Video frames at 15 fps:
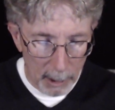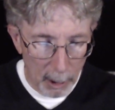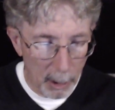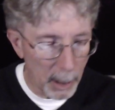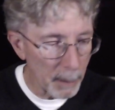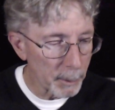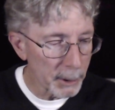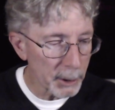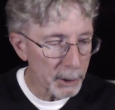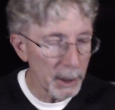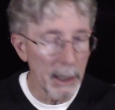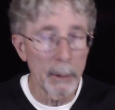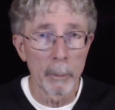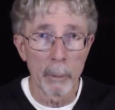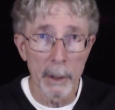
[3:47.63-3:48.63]
are able to
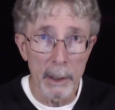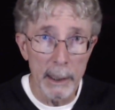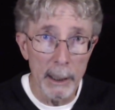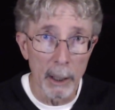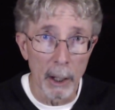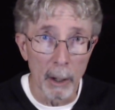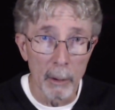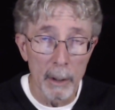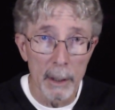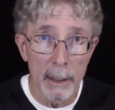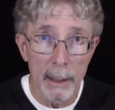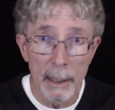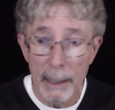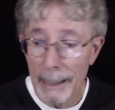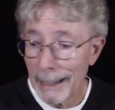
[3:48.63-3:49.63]
sing really low
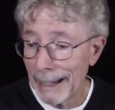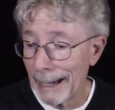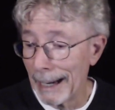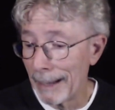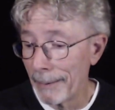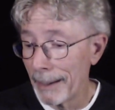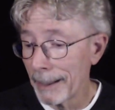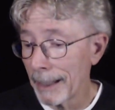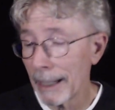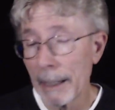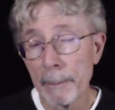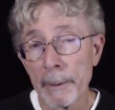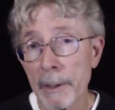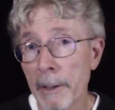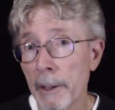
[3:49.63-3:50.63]
and then
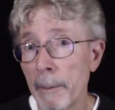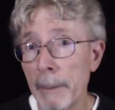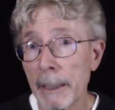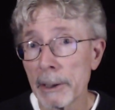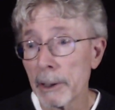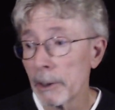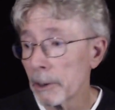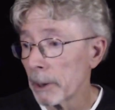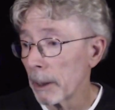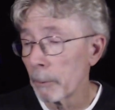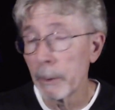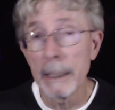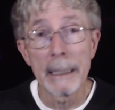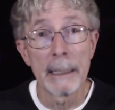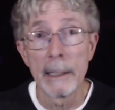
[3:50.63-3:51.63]
get up into their mix and
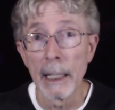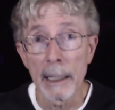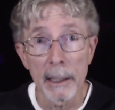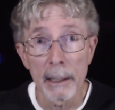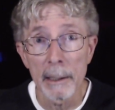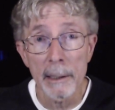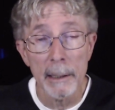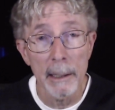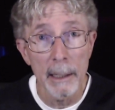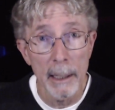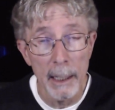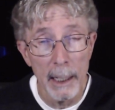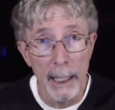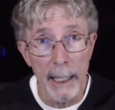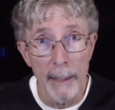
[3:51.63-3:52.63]
sing ridiculously
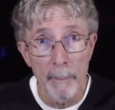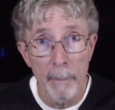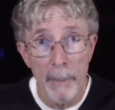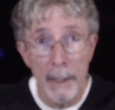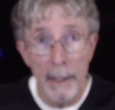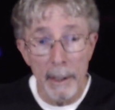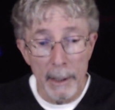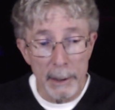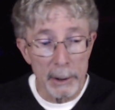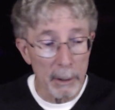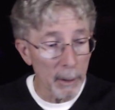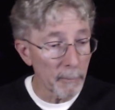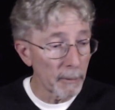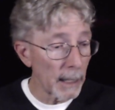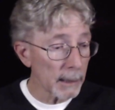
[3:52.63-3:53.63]
high.
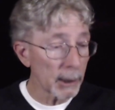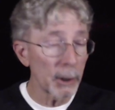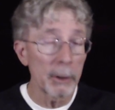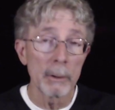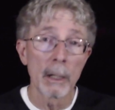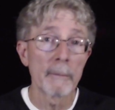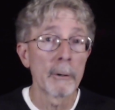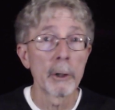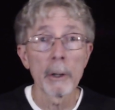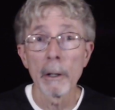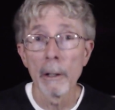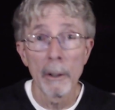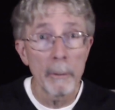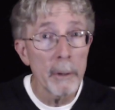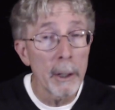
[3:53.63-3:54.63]
So the fact that you have
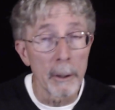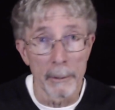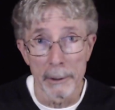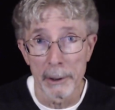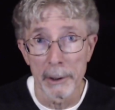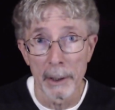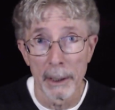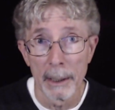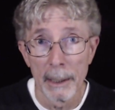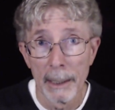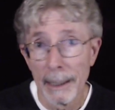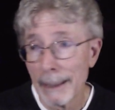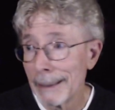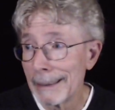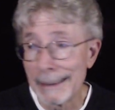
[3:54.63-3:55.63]
good low notes
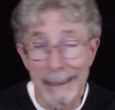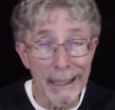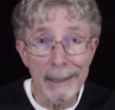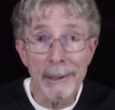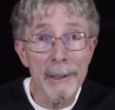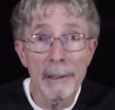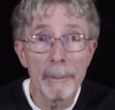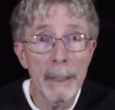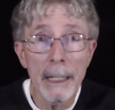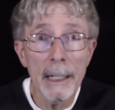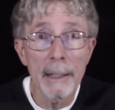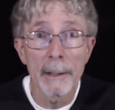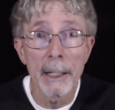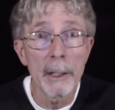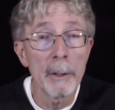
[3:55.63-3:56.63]
doesn't
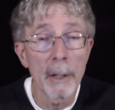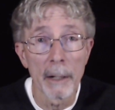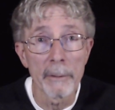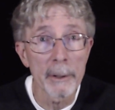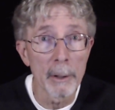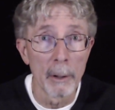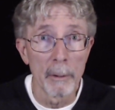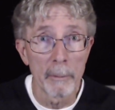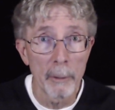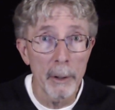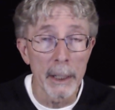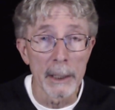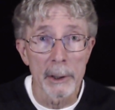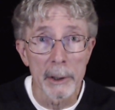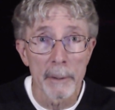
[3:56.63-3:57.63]
mean that you have a low
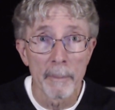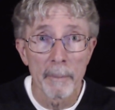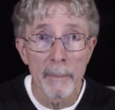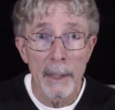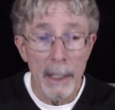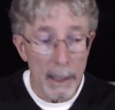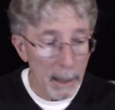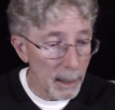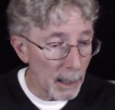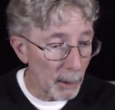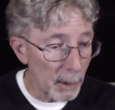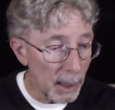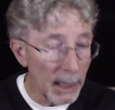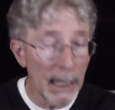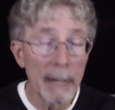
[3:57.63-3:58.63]
voice.
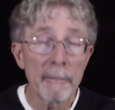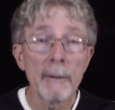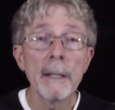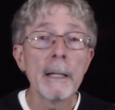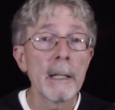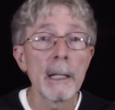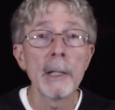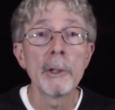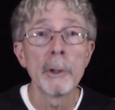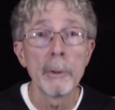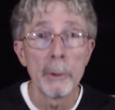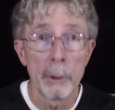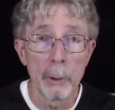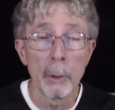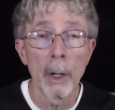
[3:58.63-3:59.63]
Now, if indeed
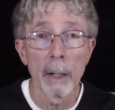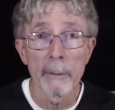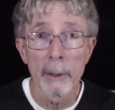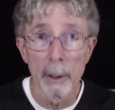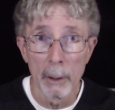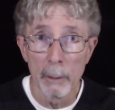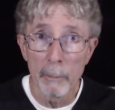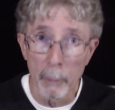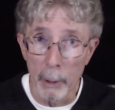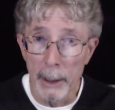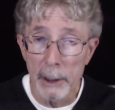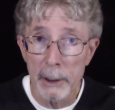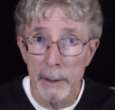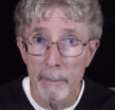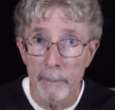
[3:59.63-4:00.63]
you do have a low
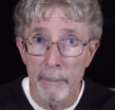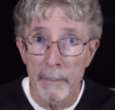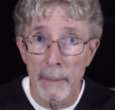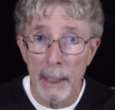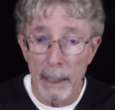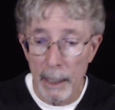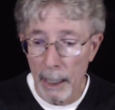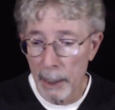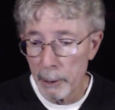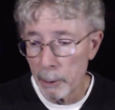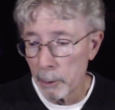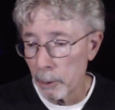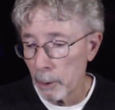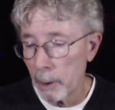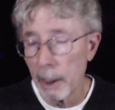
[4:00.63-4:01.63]
voice and
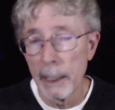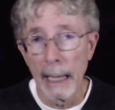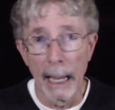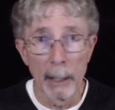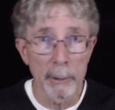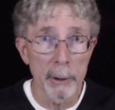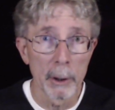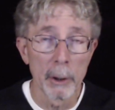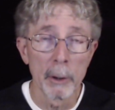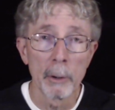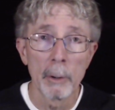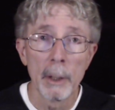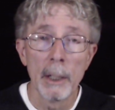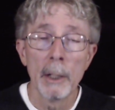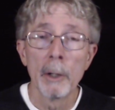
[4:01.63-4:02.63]
you're an
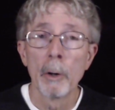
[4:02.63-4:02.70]
alto